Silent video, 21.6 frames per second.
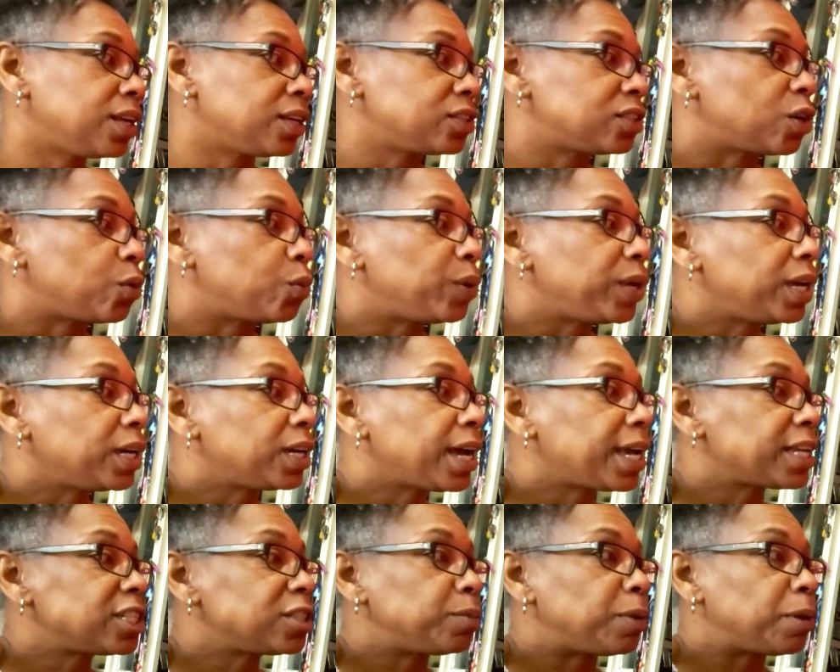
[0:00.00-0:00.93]
So we're
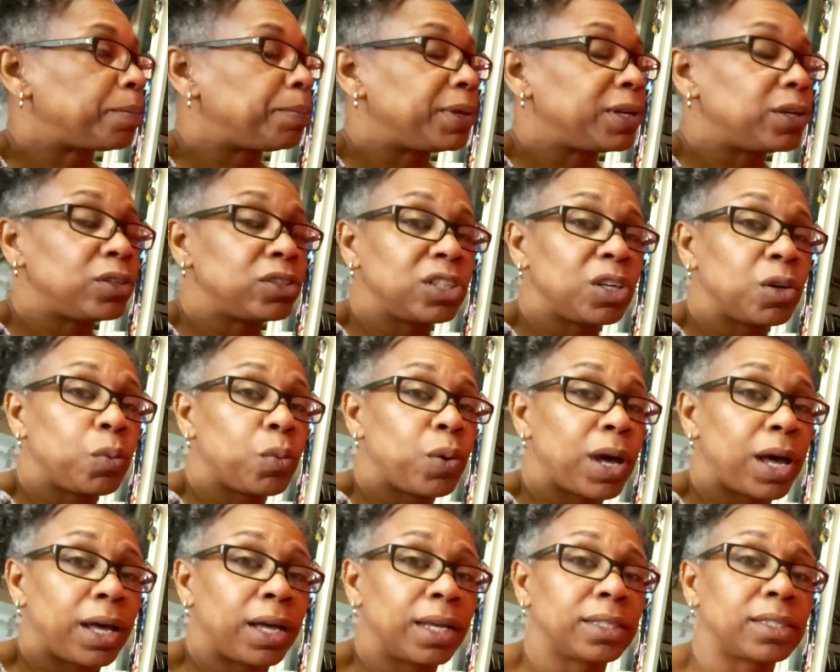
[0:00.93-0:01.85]
going to be building
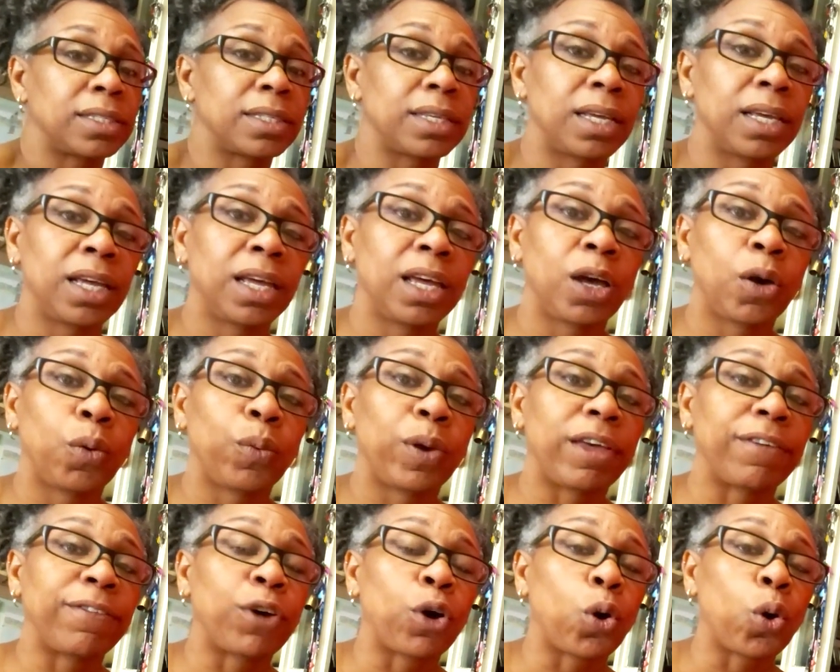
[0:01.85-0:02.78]
words
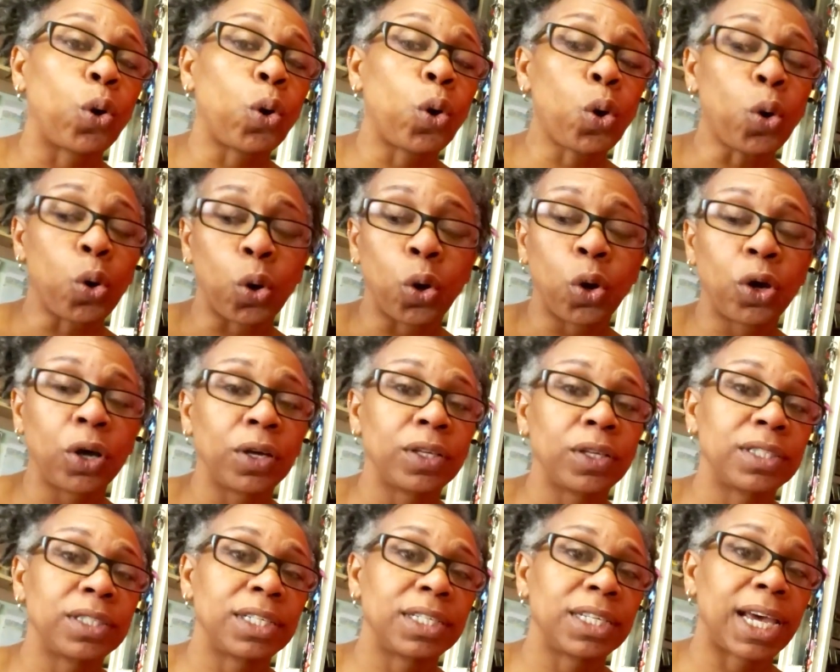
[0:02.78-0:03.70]
with oh
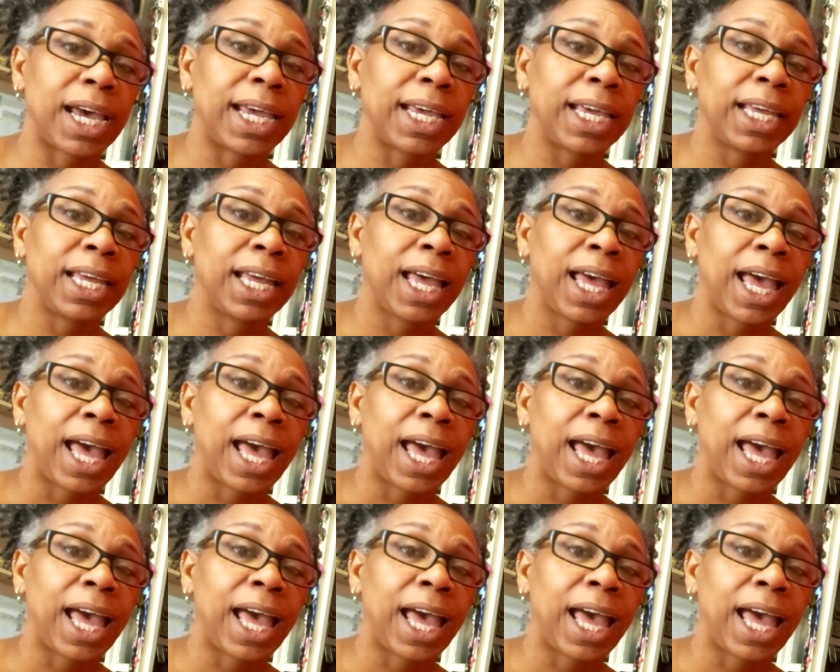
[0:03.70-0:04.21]
today.